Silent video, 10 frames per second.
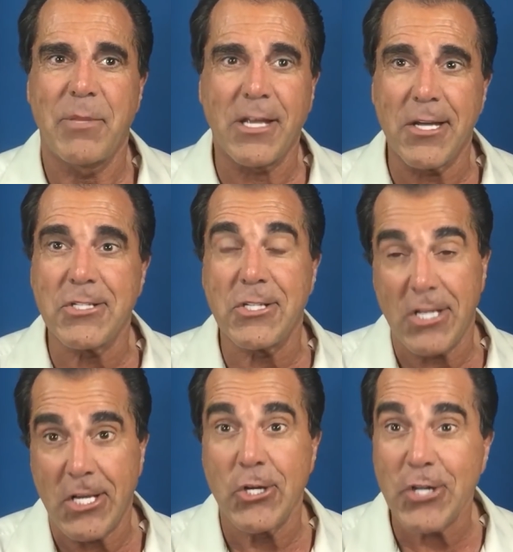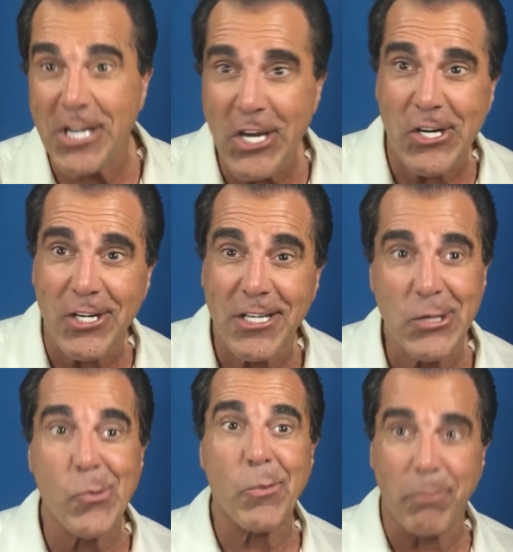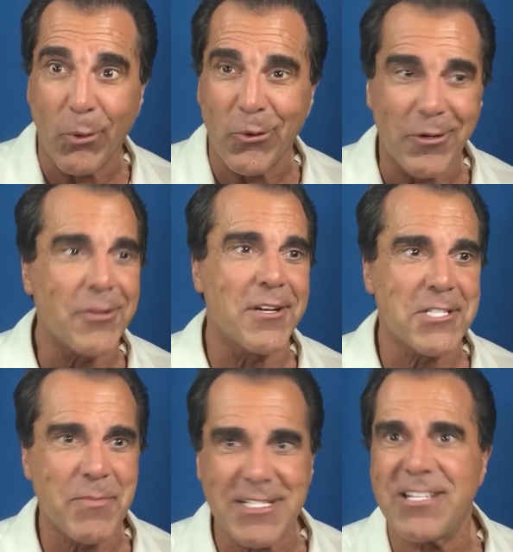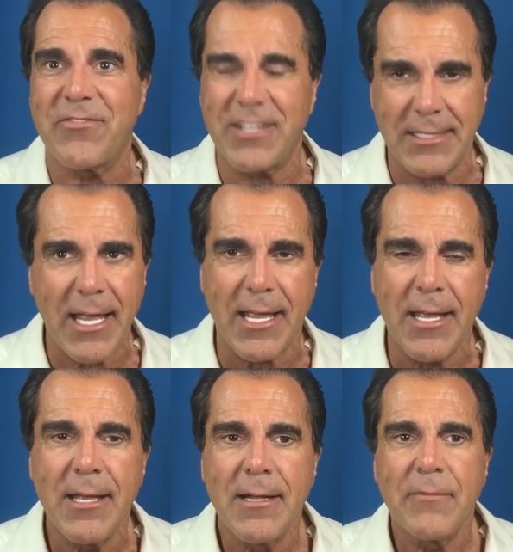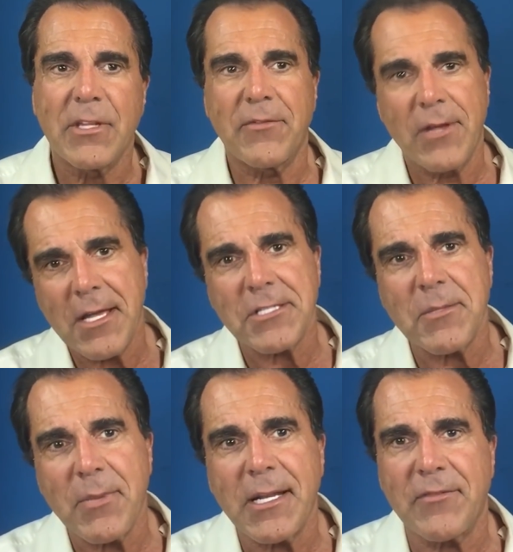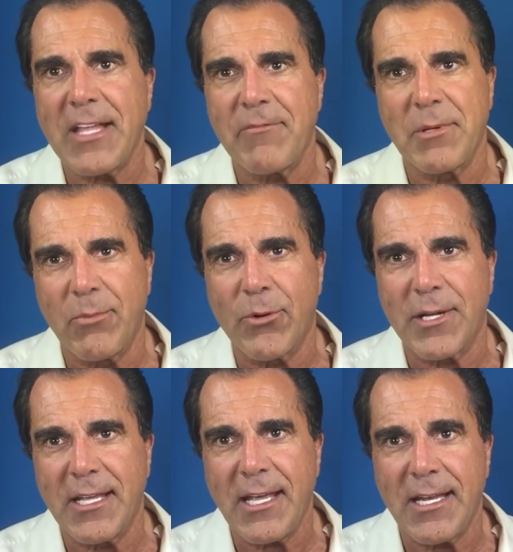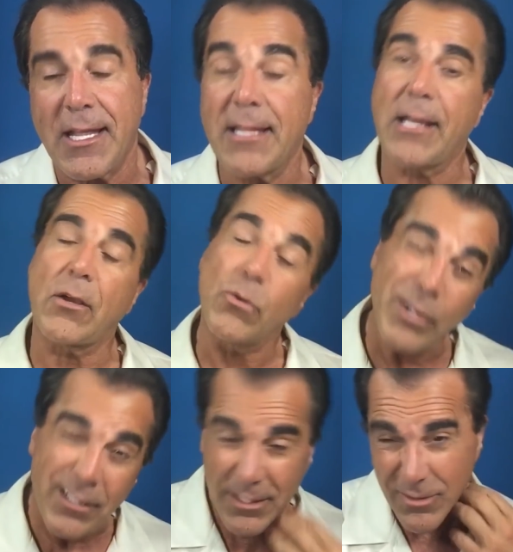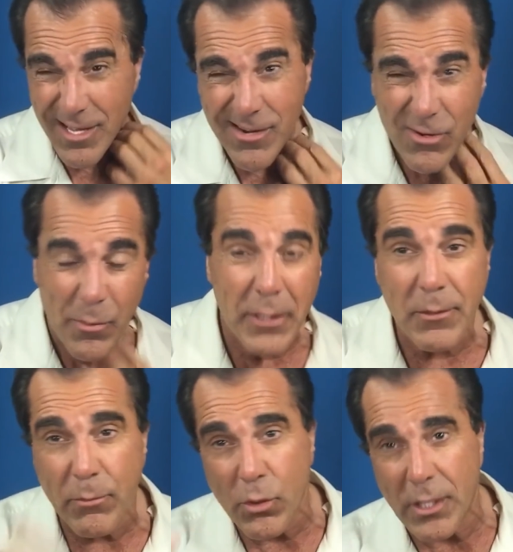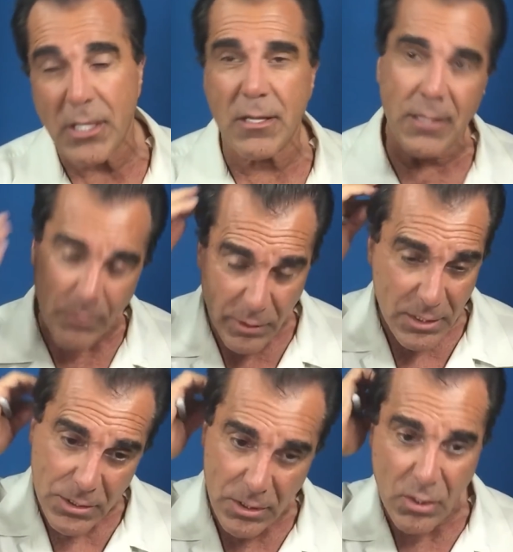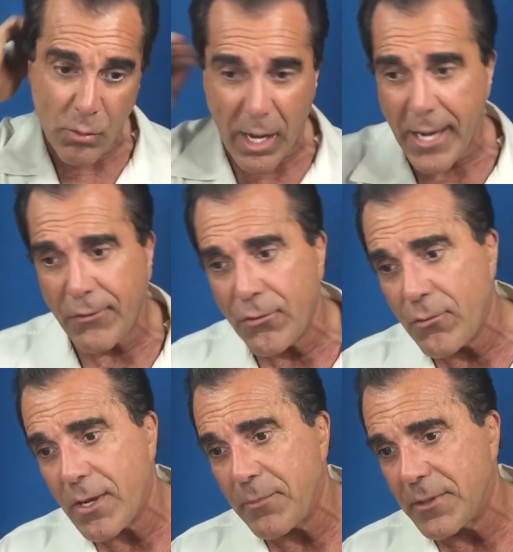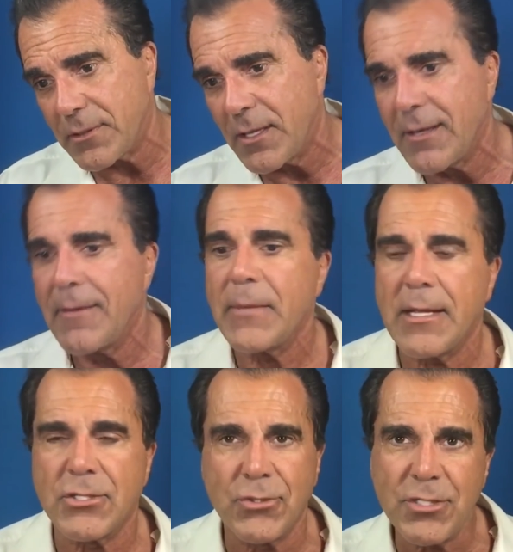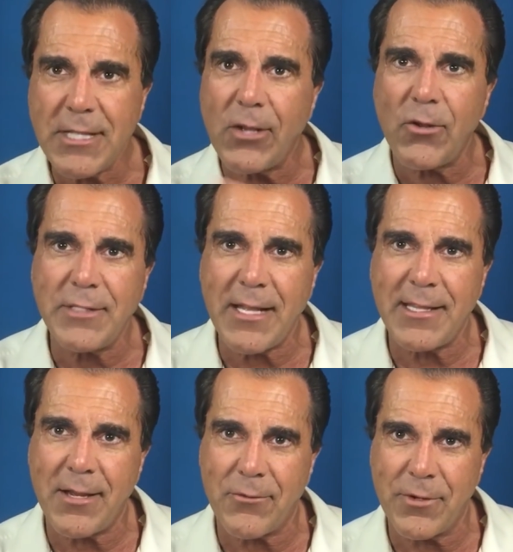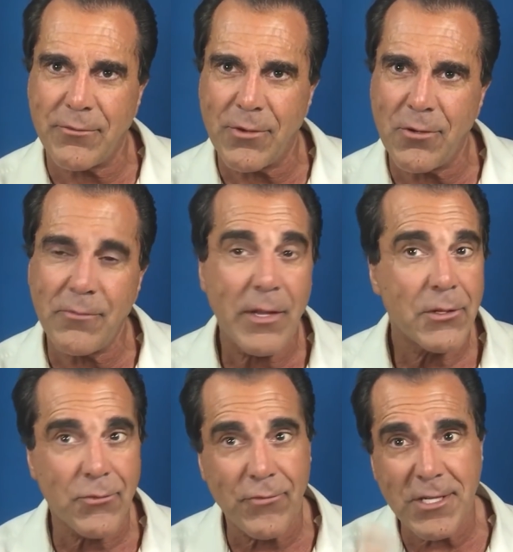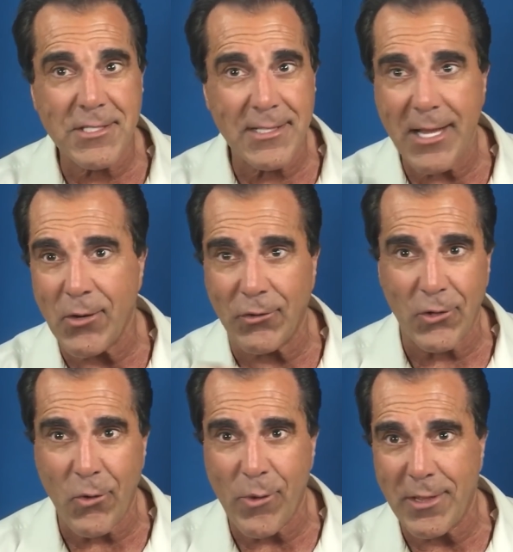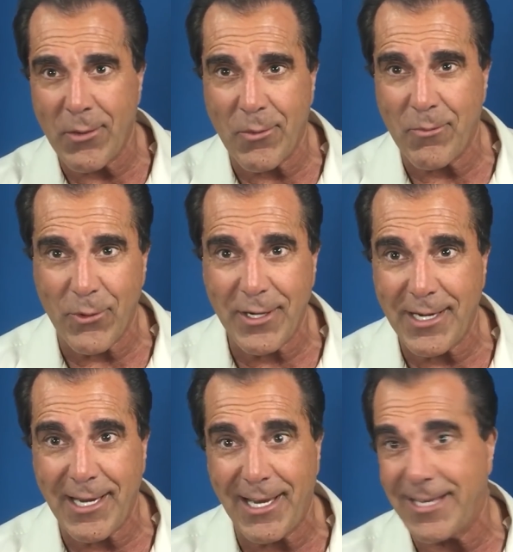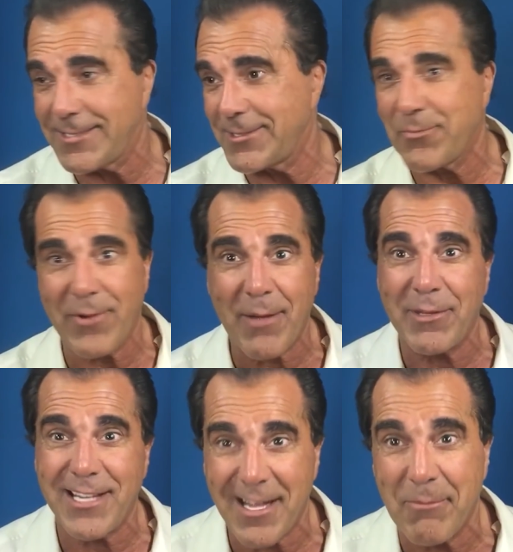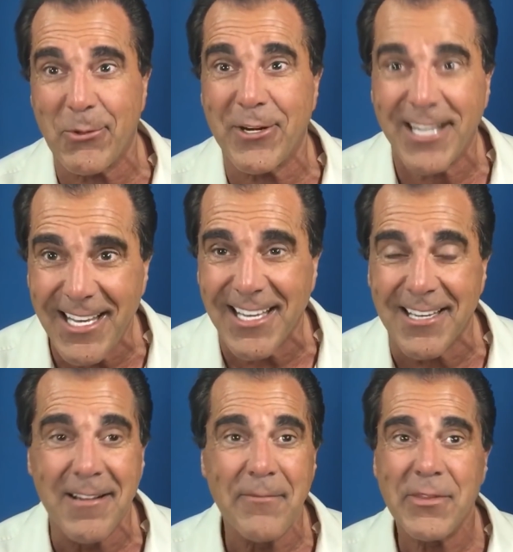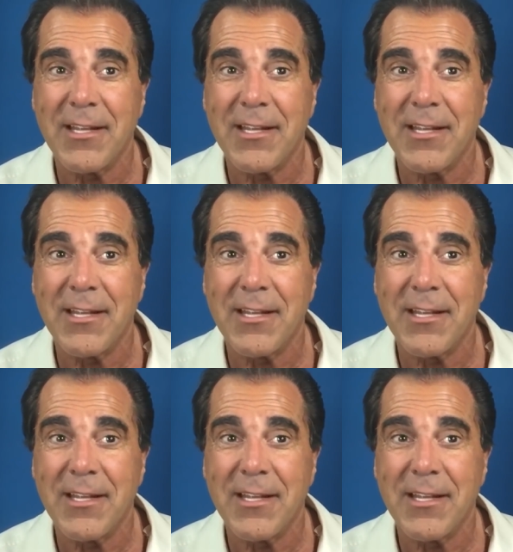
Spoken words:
Because you're here, you were born on a specific day. If you ask somebody if they've been born again, and they go, well, I don't know about the born again thing, because, I grew up as soon as they go down that road, the reason they don't know when they were born again, because they're probably not born again.